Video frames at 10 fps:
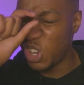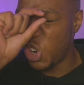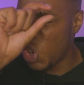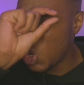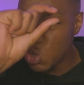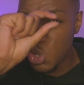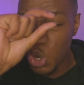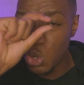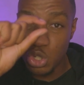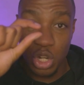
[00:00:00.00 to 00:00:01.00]
close
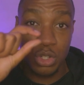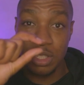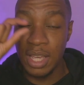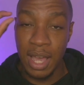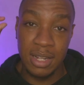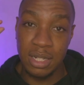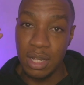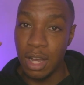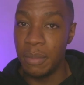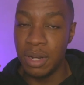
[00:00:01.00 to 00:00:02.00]
to it actually
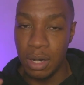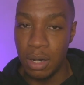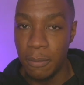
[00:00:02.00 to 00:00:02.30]
coming out,